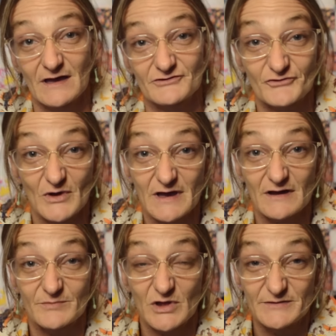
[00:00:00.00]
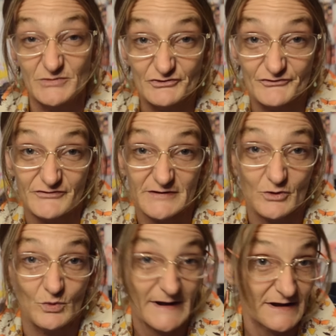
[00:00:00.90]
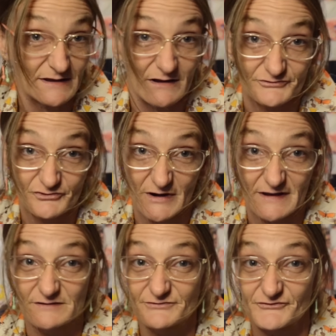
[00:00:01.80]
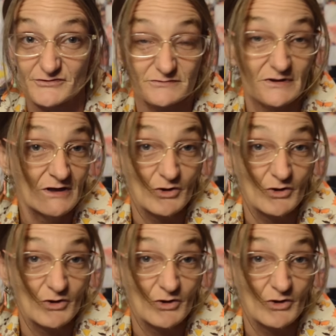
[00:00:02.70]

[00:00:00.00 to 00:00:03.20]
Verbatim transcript: And so I got to play music, waiting on trains and